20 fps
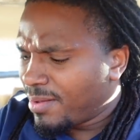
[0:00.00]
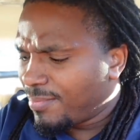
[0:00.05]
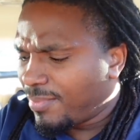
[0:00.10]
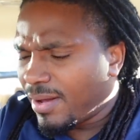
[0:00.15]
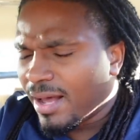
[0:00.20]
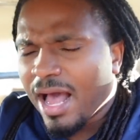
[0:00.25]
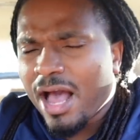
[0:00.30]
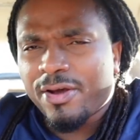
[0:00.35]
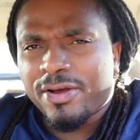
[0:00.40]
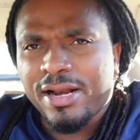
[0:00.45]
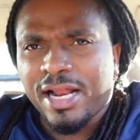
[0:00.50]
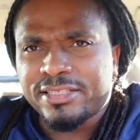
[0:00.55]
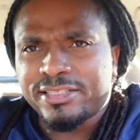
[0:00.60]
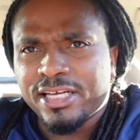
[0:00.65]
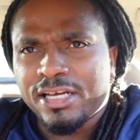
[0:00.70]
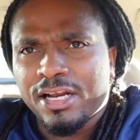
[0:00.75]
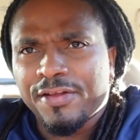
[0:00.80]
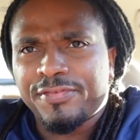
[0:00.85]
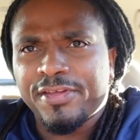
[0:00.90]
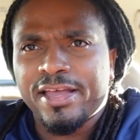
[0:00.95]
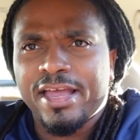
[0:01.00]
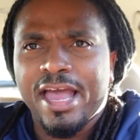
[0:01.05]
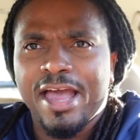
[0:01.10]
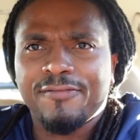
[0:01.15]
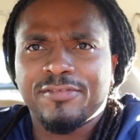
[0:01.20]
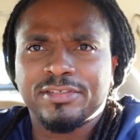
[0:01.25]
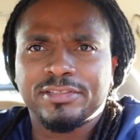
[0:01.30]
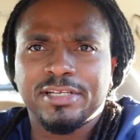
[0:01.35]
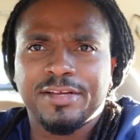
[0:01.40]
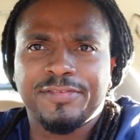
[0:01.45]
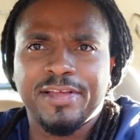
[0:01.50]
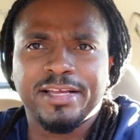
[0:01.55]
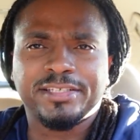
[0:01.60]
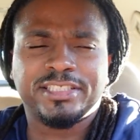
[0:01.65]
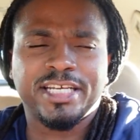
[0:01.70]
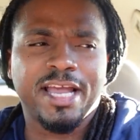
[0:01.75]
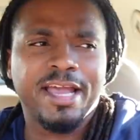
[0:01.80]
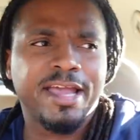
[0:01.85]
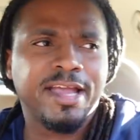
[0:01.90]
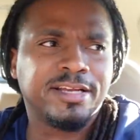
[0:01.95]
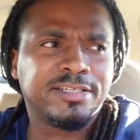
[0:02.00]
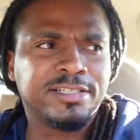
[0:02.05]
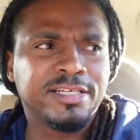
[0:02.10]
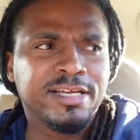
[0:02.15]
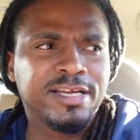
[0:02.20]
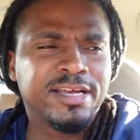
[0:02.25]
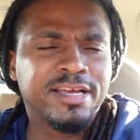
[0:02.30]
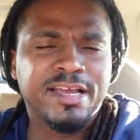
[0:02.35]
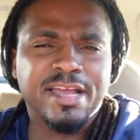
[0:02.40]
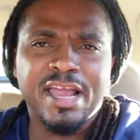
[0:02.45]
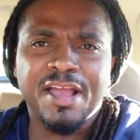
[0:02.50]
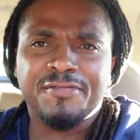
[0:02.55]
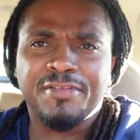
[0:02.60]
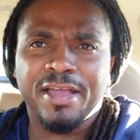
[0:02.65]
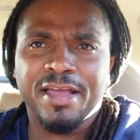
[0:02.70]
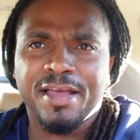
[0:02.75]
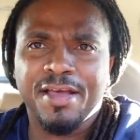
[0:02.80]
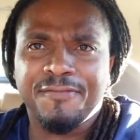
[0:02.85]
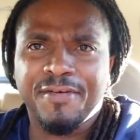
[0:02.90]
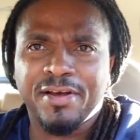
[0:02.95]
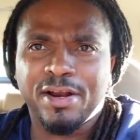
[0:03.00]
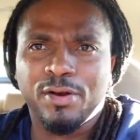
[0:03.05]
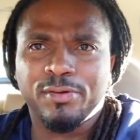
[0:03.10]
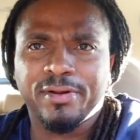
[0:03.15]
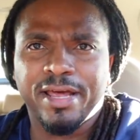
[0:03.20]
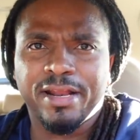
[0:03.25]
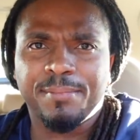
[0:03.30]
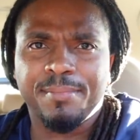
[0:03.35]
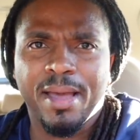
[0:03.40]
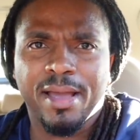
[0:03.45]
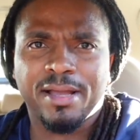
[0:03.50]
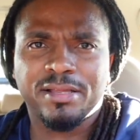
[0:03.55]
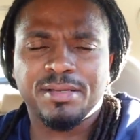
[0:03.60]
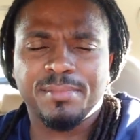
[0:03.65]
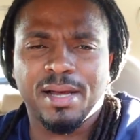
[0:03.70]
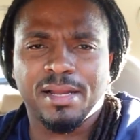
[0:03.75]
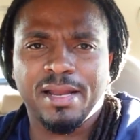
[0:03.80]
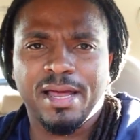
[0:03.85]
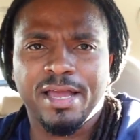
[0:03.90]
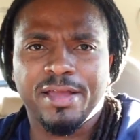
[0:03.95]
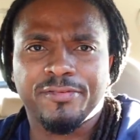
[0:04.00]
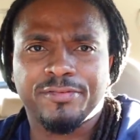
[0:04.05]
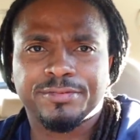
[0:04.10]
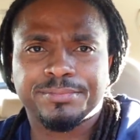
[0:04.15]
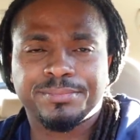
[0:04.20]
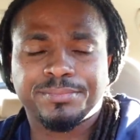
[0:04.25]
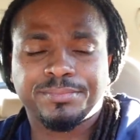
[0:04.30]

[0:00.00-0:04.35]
but how can I tell if they haven't, if they change, if they, if I don't let them back into my life?